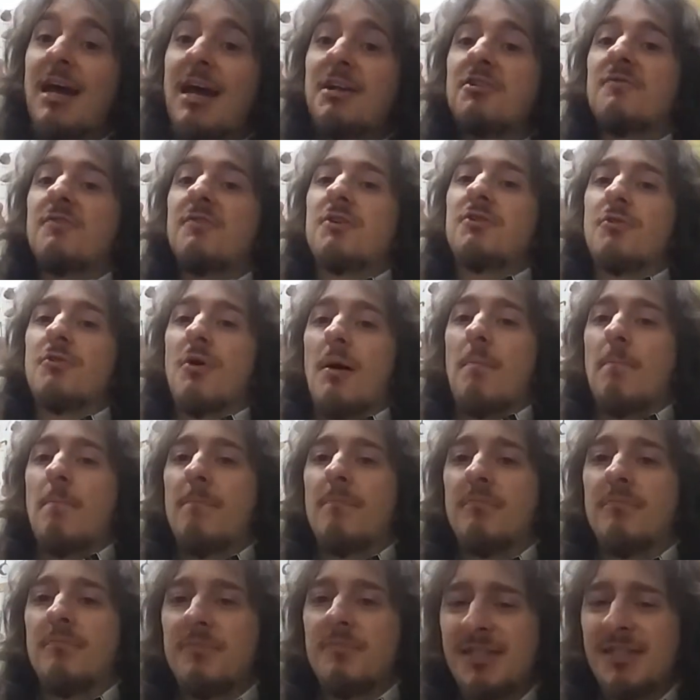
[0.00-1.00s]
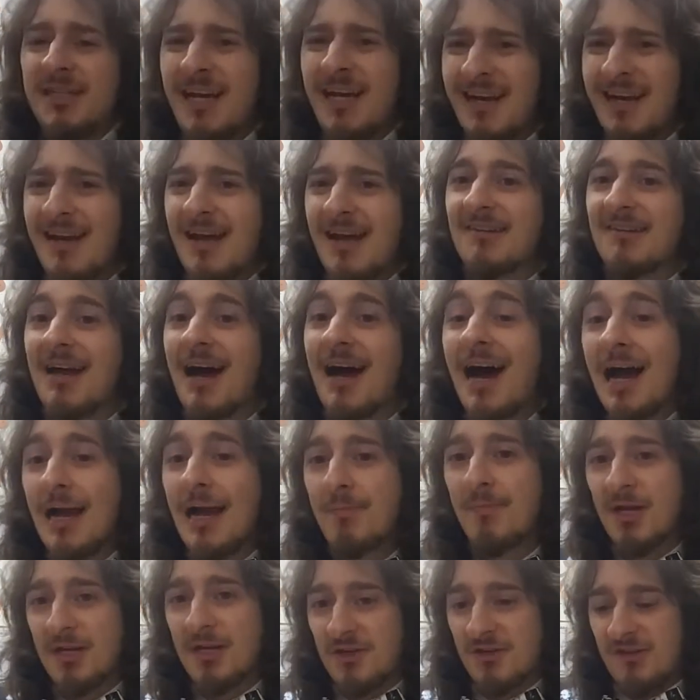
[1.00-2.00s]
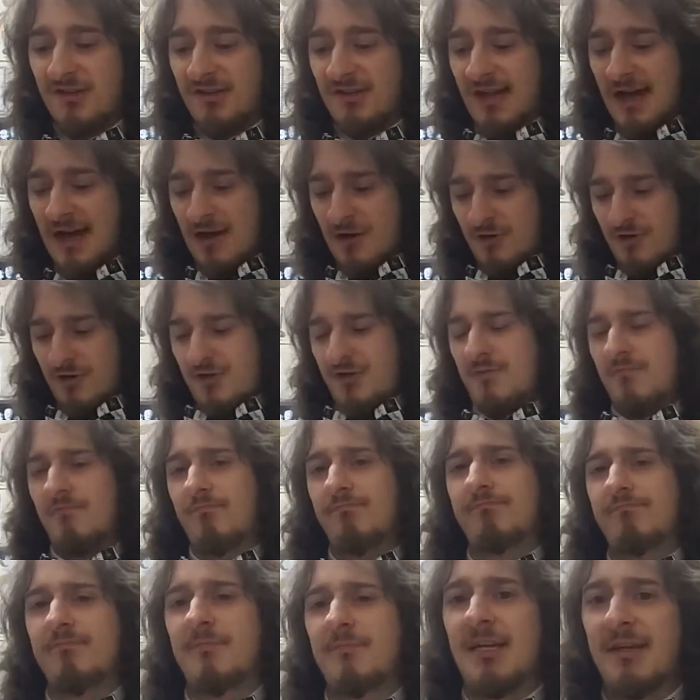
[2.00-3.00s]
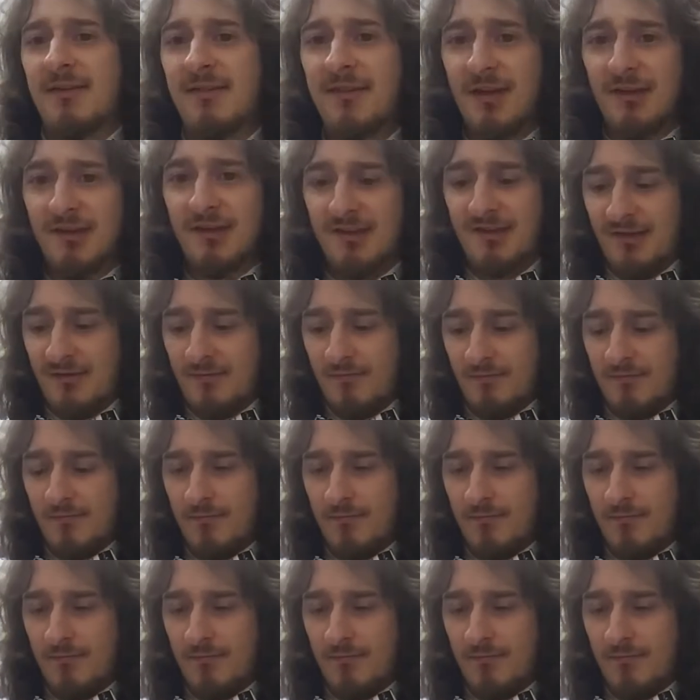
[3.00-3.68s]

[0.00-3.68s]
edge of the drum to get a nice high-pitched sound, like this.